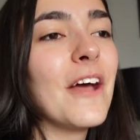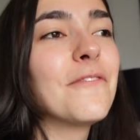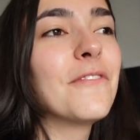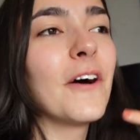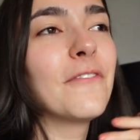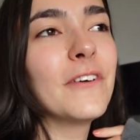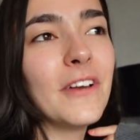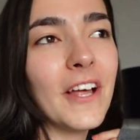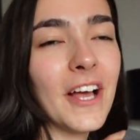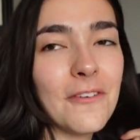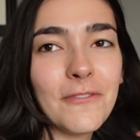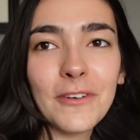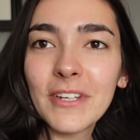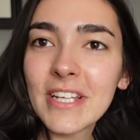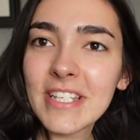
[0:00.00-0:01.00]
feel like I
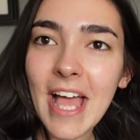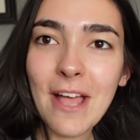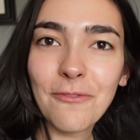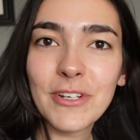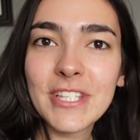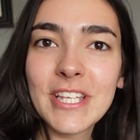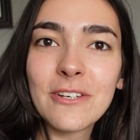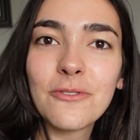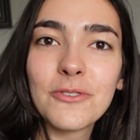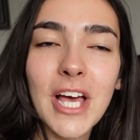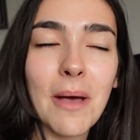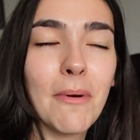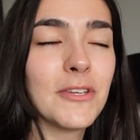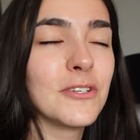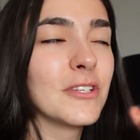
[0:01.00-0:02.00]
feel this every single
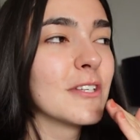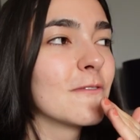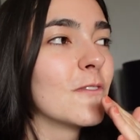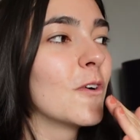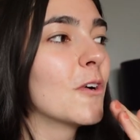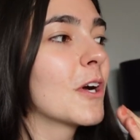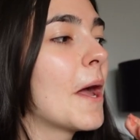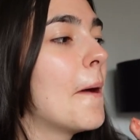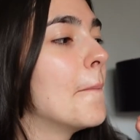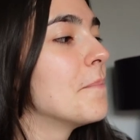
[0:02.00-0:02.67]
time I do this vlog